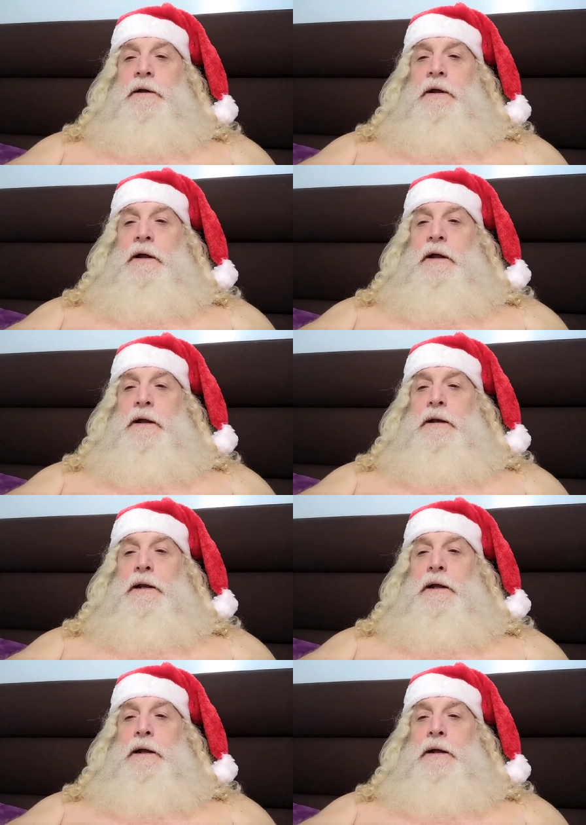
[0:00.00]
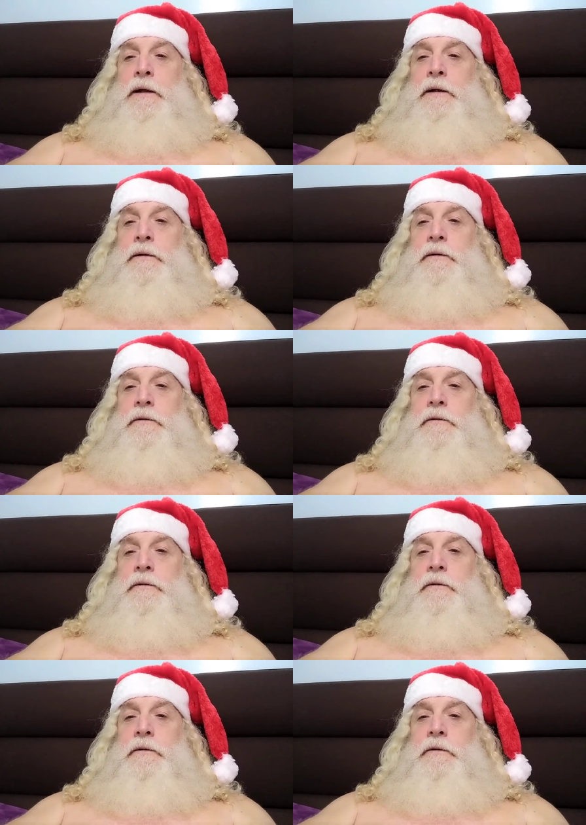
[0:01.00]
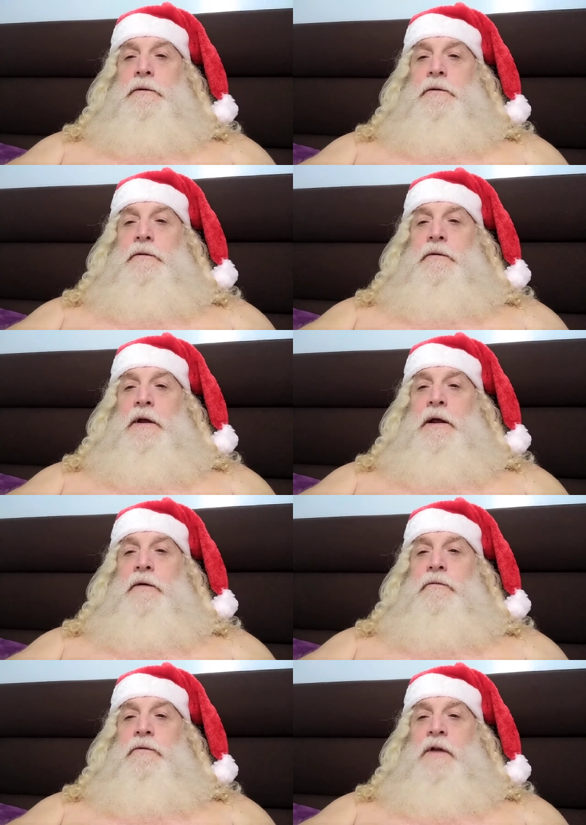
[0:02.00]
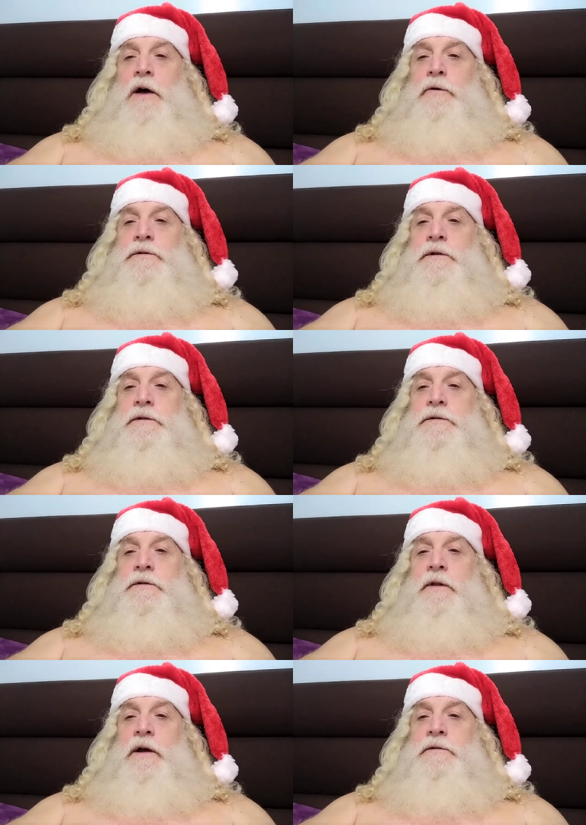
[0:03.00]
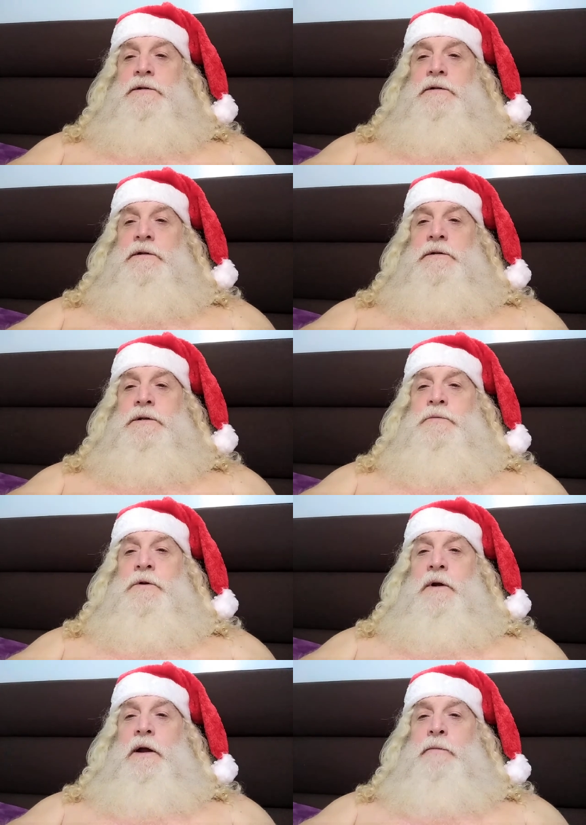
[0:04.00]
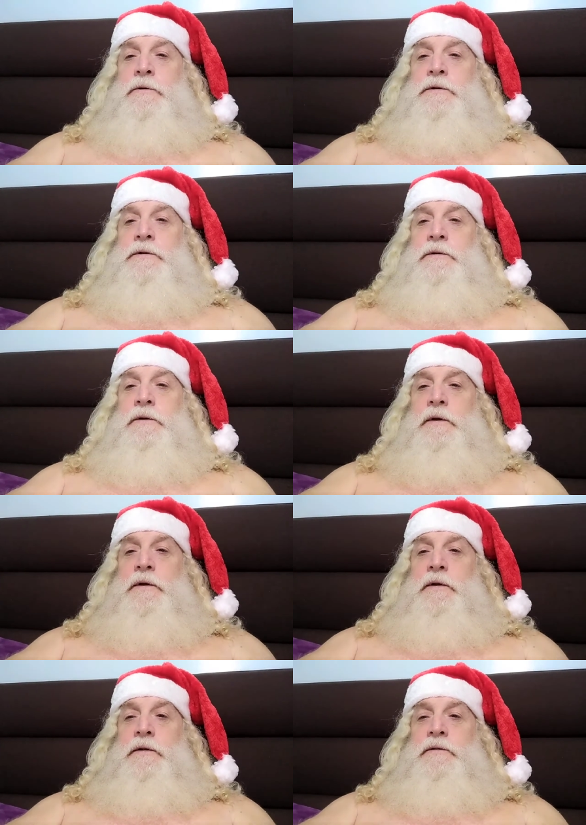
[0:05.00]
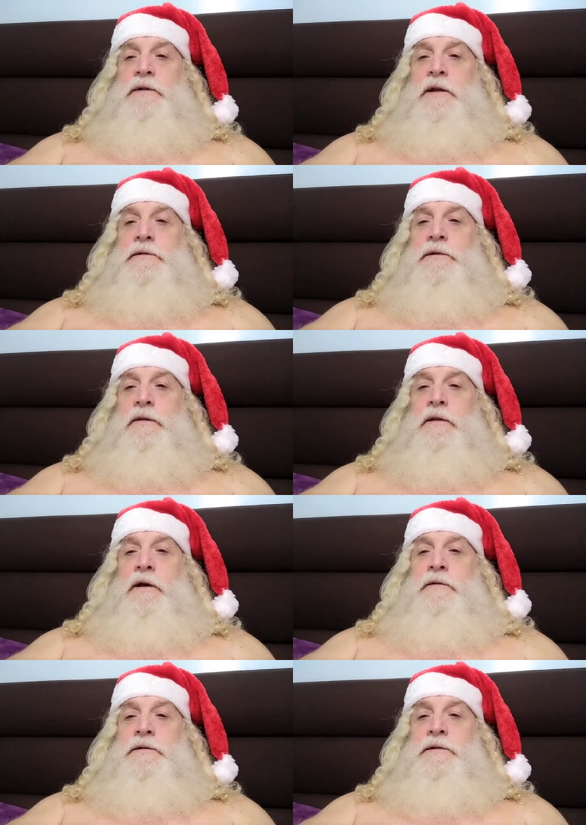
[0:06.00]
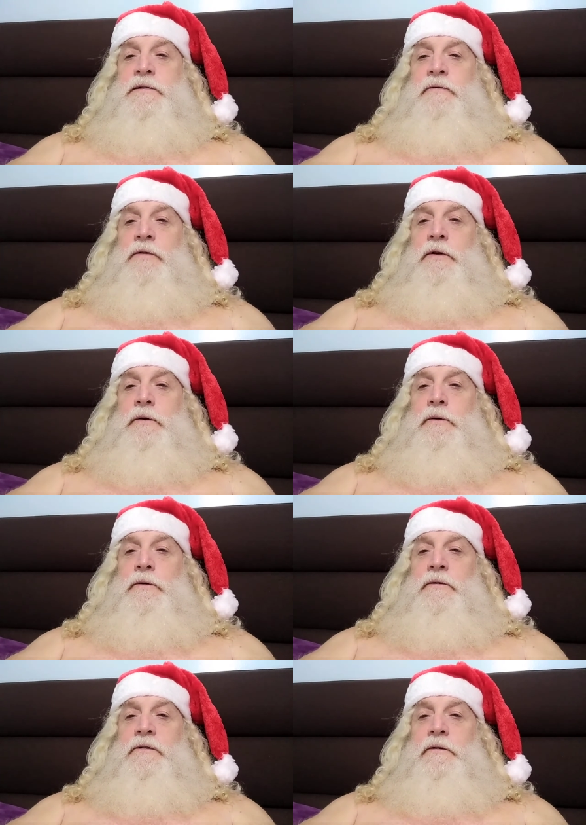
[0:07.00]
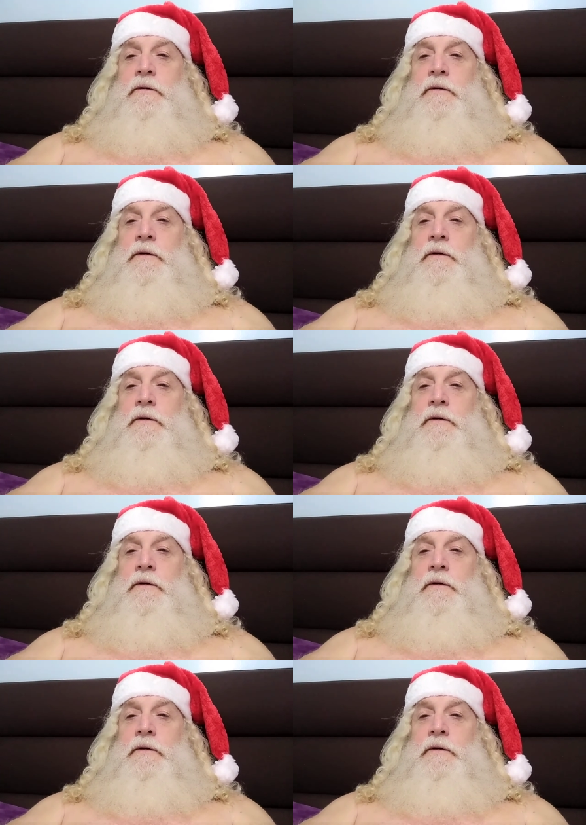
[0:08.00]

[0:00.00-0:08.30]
And uh, they have thousands, thousands of subscribers, tens of thousands of views.